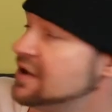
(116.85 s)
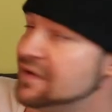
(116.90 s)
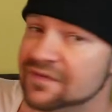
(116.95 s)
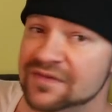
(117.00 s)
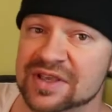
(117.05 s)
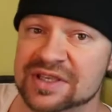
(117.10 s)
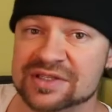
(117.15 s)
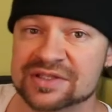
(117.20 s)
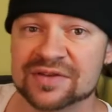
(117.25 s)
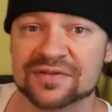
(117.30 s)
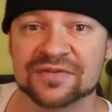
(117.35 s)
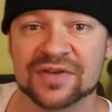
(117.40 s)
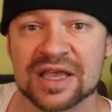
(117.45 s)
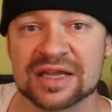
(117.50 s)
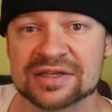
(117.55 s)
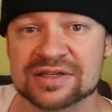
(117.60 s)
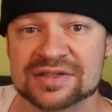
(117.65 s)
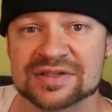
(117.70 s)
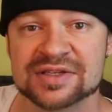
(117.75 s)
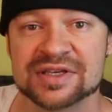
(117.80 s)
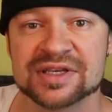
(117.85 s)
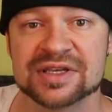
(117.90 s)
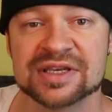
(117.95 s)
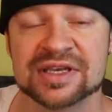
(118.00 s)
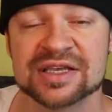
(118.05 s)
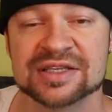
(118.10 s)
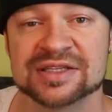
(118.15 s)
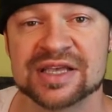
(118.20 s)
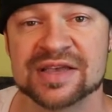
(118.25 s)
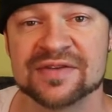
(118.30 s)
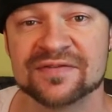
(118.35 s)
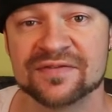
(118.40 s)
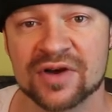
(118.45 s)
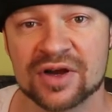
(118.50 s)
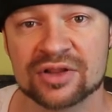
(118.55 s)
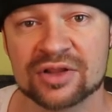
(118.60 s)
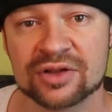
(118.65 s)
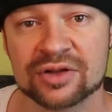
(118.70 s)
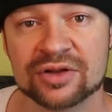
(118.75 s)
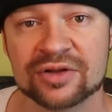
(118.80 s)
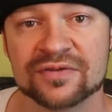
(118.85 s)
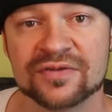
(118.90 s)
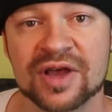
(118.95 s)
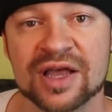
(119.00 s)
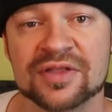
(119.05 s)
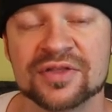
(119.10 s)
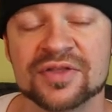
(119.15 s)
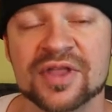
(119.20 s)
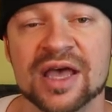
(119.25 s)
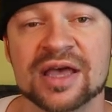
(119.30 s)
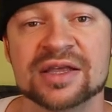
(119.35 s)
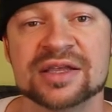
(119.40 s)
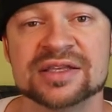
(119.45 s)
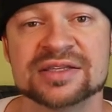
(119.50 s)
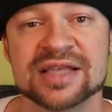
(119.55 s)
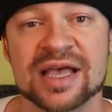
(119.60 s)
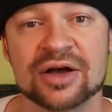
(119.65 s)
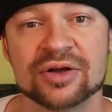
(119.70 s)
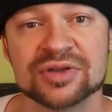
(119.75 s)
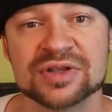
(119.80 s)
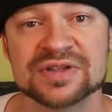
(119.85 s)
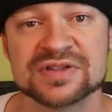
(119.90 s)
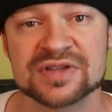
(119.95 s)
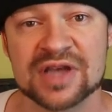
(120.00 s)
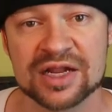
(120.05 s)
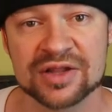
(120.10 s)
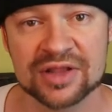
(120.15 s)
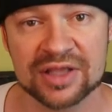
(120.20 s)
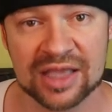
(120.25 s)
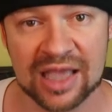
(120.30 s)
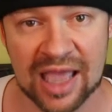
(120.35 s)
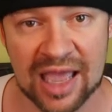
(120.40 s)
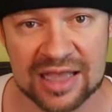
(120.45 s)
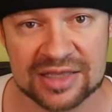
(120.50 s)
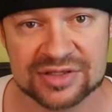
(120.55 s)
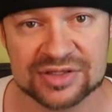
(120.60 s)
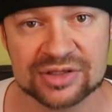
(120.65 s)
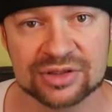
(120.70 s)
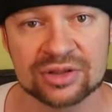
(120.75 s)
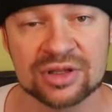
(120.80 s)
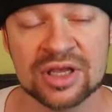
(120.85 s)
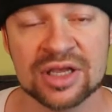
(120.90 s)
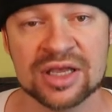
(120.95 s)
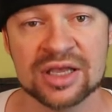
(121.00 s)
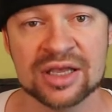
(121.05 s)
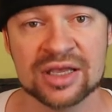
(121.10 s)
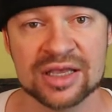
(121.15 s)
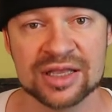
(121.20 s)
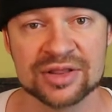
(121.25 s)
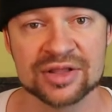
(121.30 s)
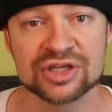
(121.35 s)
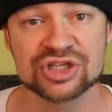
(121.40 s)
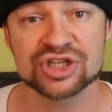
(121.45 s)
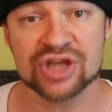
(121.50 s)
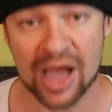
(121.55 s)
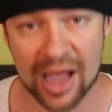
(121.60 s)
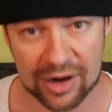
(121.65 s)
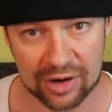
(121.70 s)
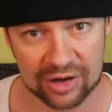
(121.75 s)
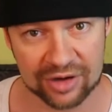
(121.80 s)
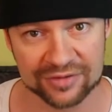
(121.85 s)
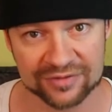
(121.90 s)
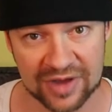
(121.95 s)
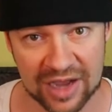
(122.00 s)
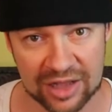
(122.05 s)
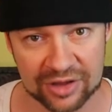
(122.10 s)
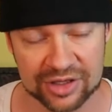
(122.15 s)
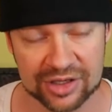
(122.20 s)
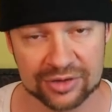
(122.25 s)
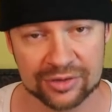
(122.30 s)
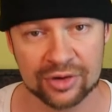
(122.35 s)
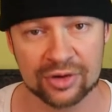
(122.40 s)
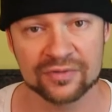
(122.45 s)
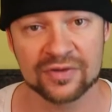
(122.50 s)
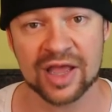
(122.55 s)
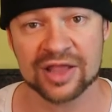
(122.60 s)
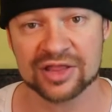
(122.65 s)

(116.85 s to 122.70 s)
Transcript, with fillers: Feast of Fantasy is a fun little event that is held inside the castle in the Shire of Hollygrove